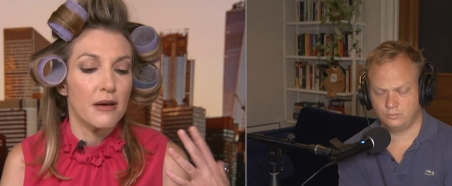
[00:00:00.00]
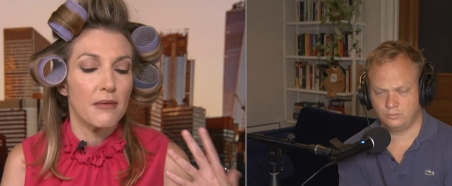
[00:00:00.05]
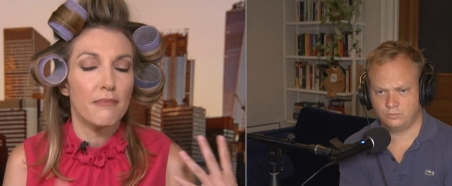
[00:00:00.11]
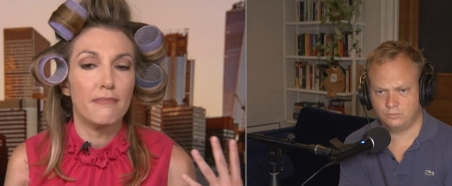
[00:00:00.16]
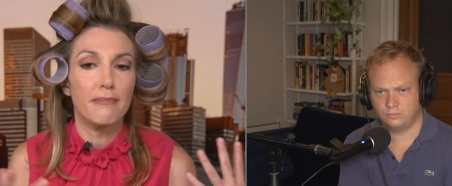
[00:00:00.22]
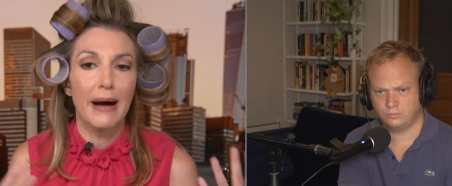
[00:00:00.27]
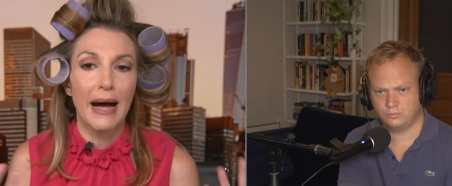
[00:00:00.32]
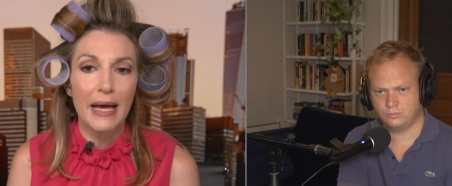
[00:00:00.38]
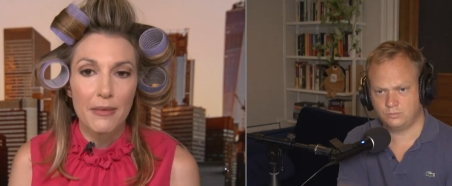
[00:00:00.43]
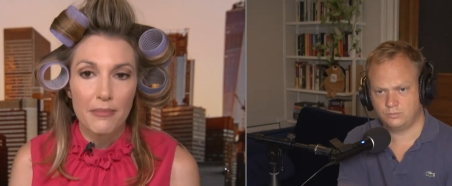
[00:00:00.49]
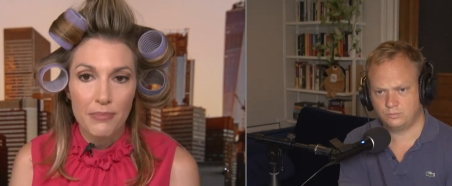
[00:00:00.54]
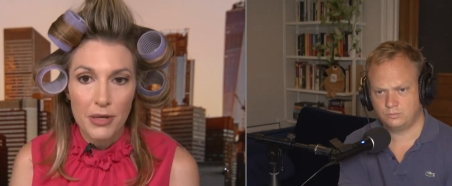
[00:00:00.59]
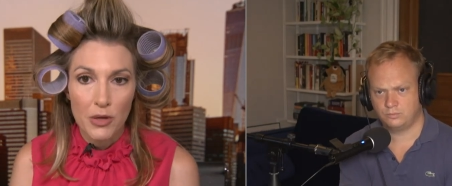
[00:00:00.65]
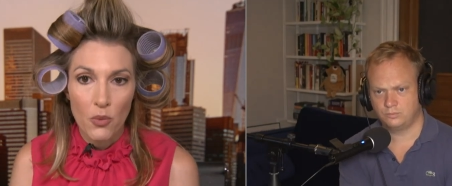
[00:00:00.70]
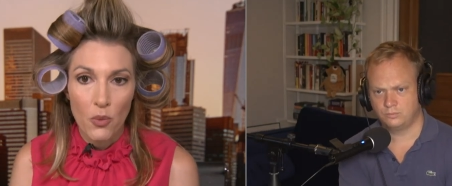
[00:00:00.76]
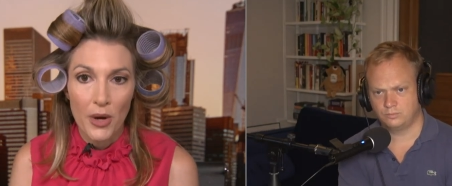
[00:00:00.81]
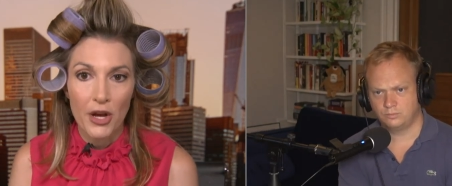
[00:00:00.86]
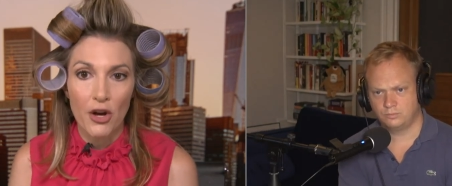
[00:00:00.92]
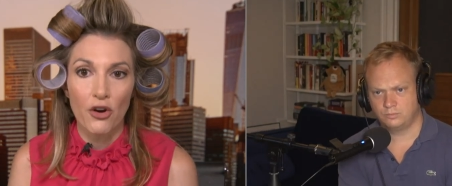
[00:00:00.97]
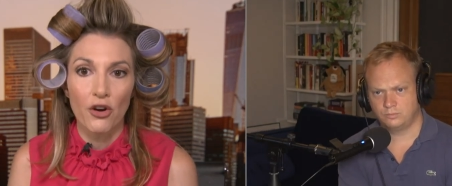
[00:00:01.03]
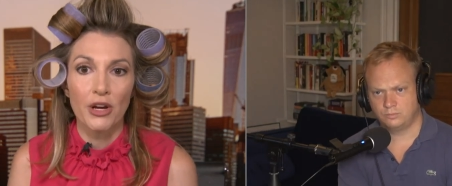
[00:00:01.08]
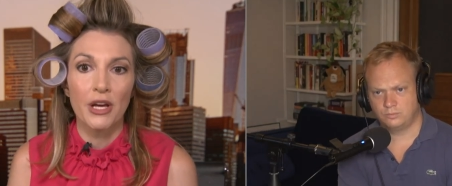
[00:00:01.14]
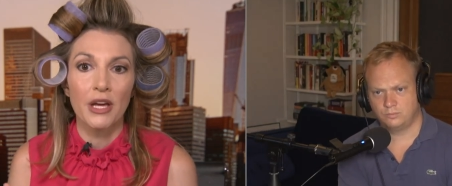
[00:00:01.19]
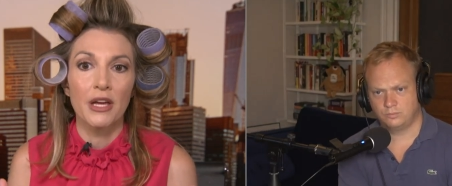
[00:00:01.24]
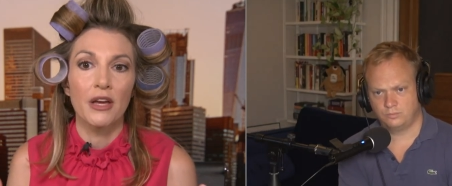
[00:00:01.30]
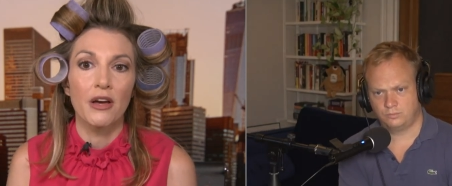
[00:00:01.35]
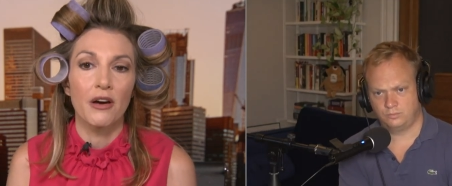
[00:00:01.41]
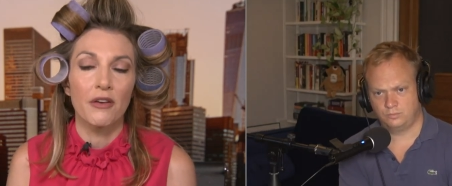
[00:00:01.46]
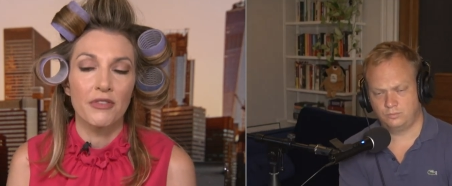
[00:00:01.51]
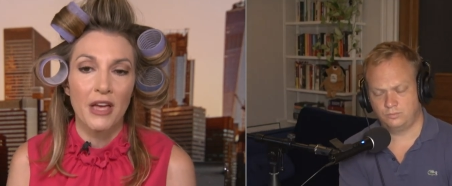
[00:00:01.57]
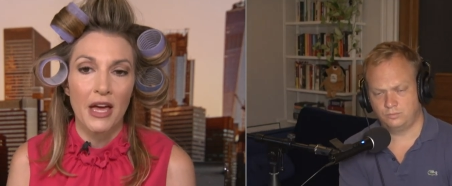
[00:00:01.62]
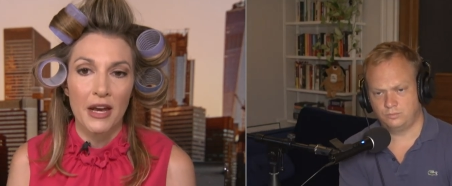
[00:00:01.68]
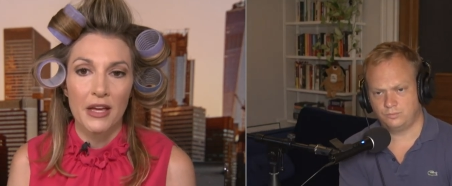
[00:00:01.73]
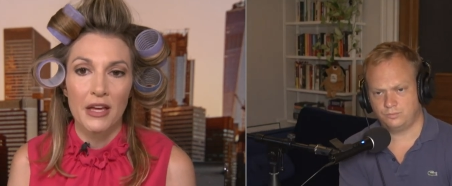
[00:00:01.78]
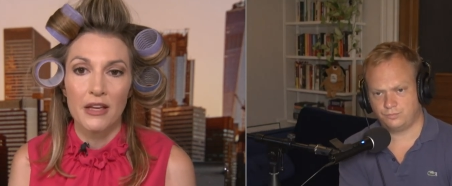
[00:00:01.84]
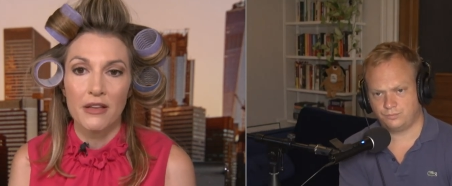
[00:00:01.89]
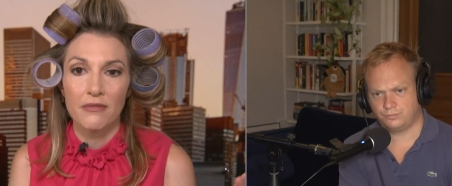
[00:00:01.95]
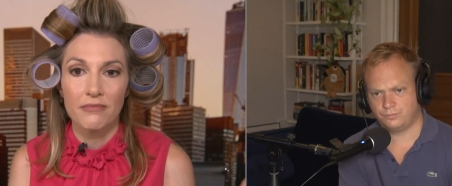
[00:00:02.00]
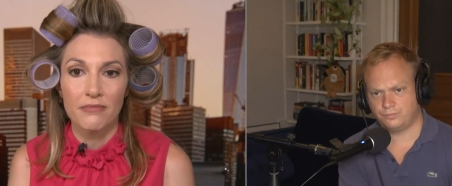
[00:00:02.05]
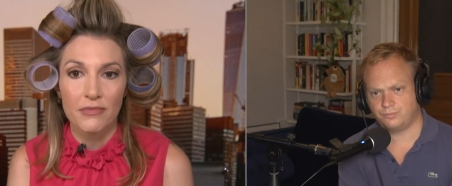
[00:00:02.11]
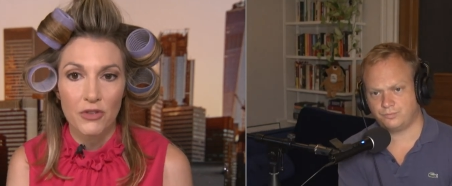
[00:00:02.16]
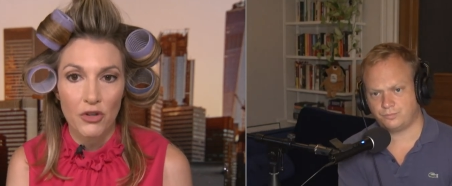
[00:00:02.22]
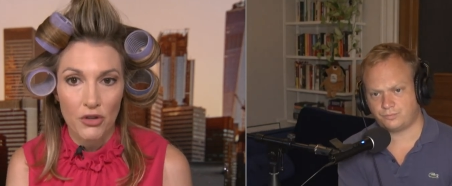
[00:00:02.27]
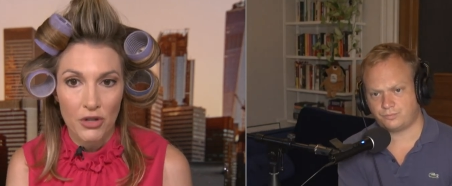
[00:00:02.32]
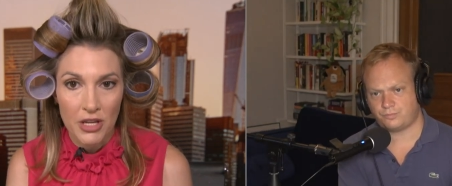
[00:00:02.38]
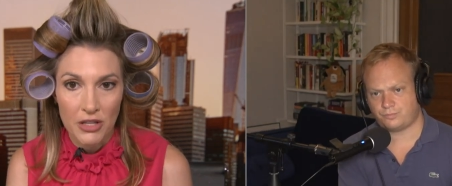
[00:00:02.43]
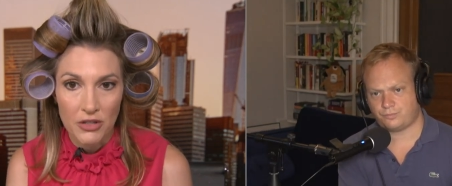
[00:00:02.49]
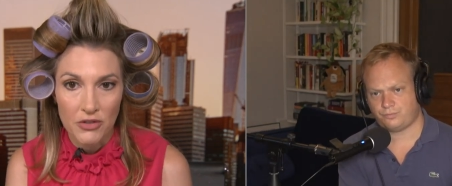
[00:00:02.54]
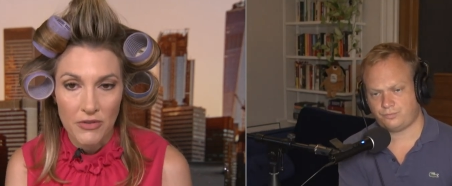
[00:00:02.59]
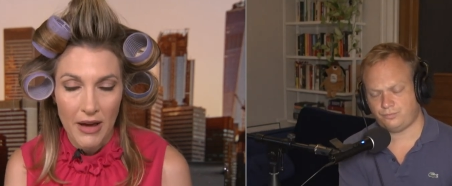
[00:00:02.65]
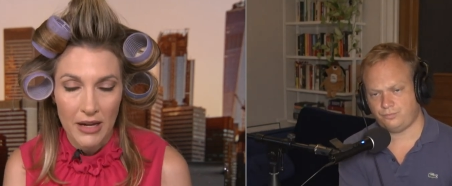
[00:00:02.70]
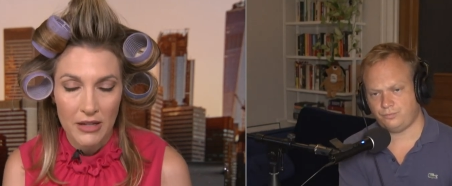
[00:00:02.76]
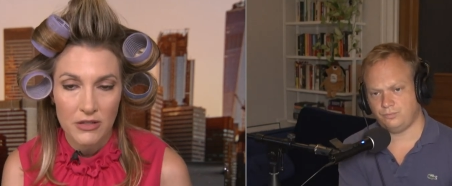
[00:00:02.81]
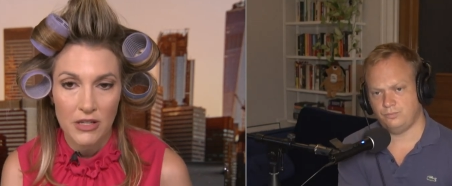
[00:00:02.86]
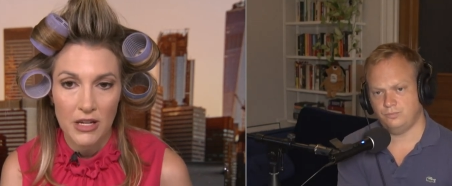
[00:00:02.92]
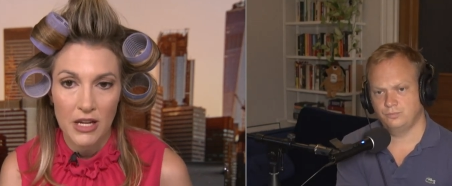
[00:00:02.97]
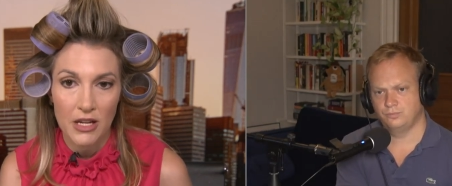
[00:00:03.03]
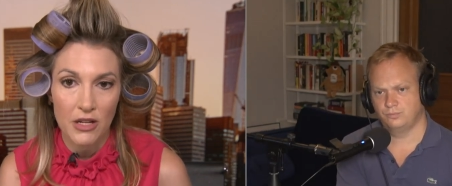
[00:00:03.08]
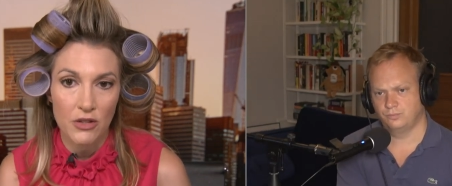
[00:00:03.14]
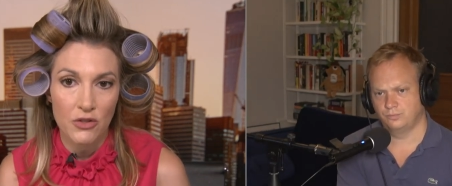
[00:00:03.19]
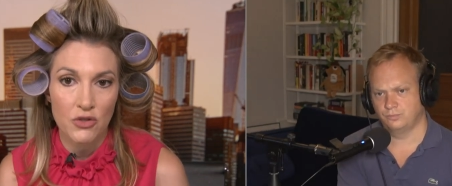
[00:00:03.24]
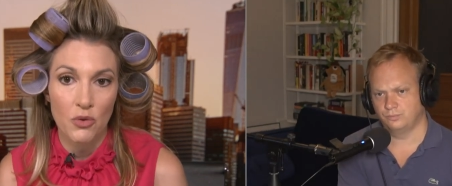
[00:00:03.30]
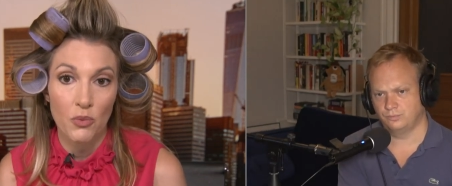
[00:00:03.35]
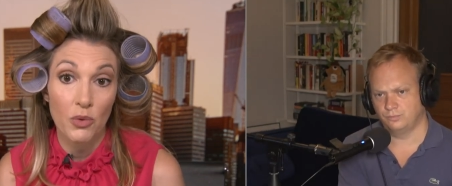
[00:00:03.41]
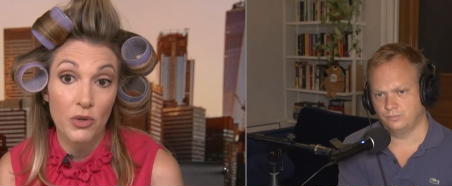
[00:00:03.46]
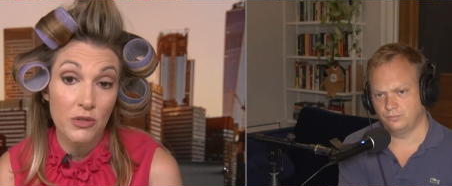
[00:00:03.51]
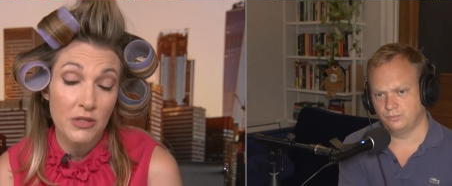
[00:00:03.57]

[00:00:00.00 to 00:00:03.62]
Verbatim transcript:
Speaker 1: might be weary of getting their kids vaccinated. So we'll